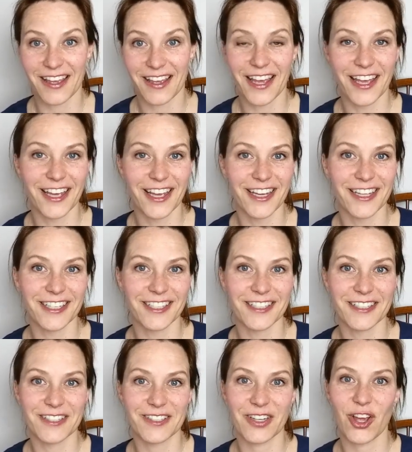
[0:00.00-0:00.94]

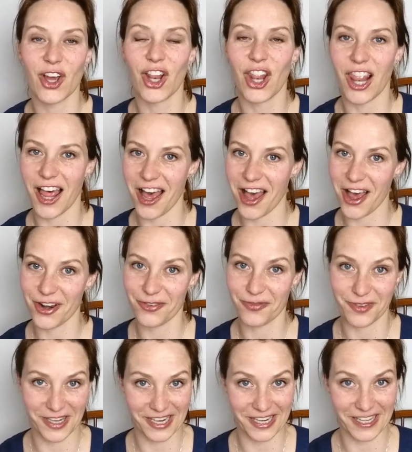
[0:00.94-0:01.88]
and a lot
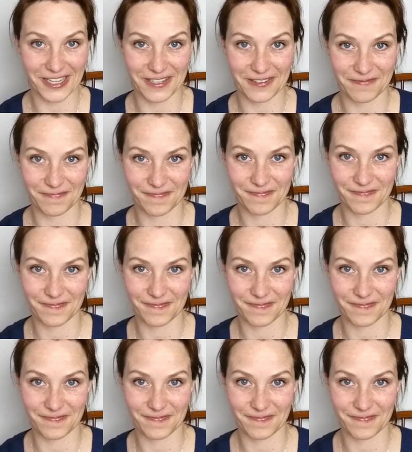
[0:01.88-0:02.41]
of knitting.